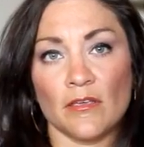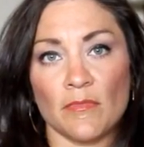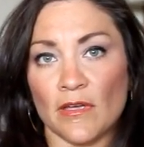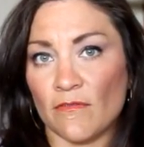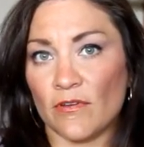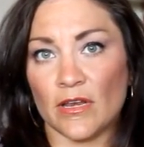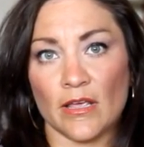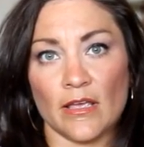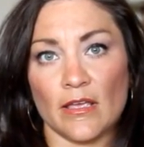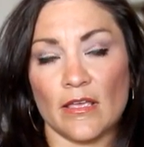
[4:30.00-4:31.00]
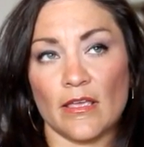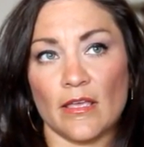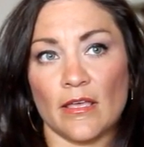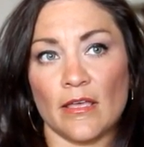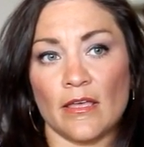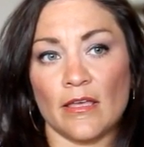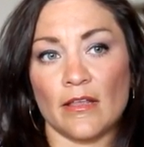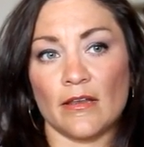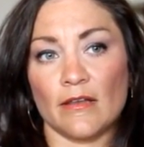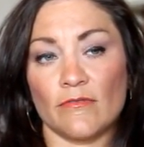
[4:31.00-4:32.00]
him every day
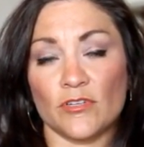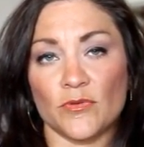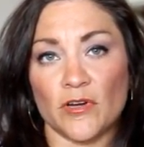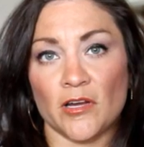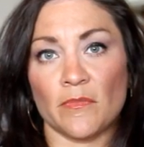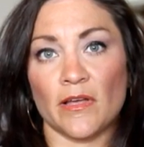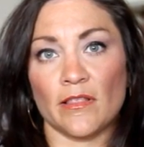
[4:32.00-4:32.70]
and for sparing my